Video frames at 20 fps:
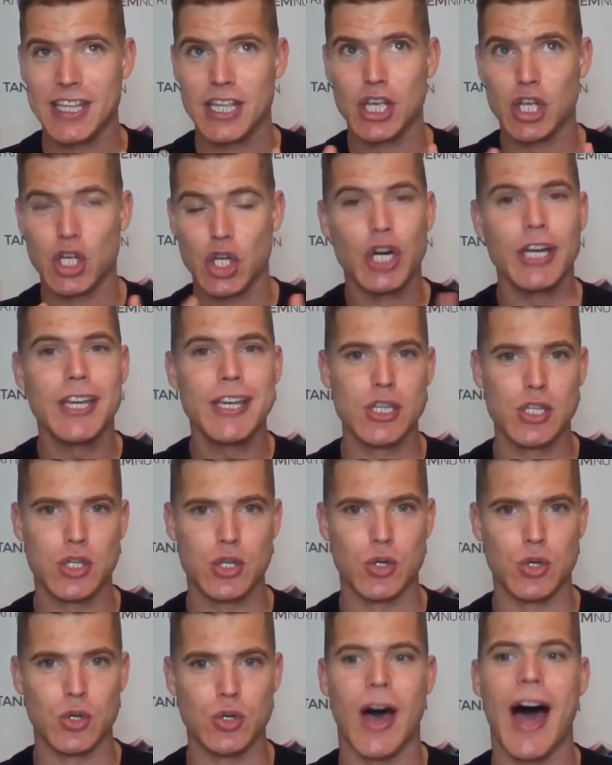cooking
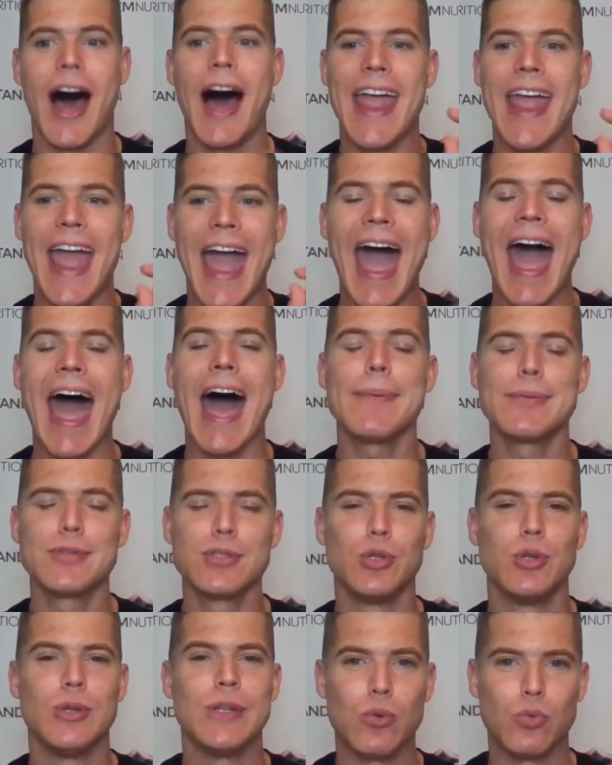tool I
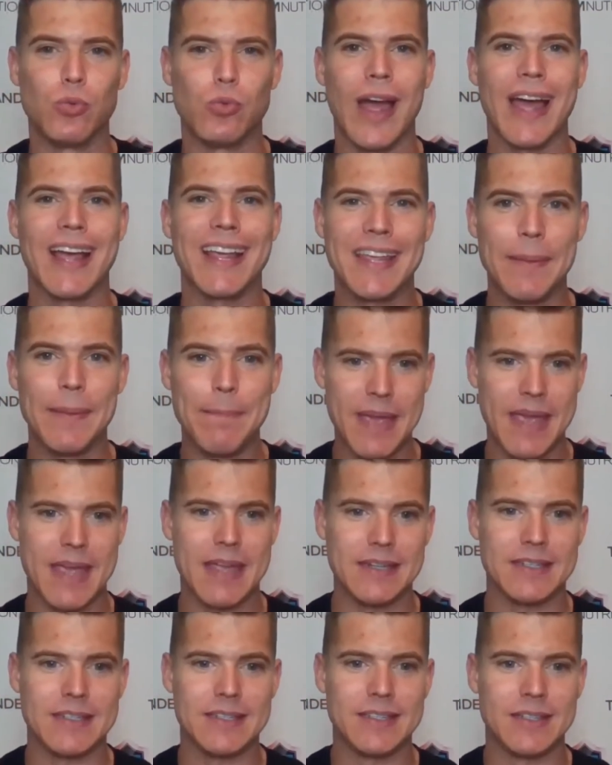absolutely
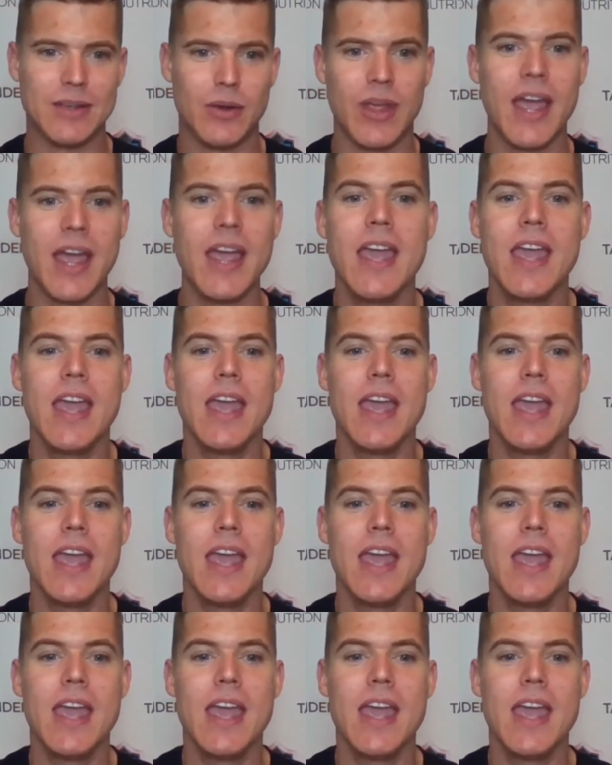recommend. Okay.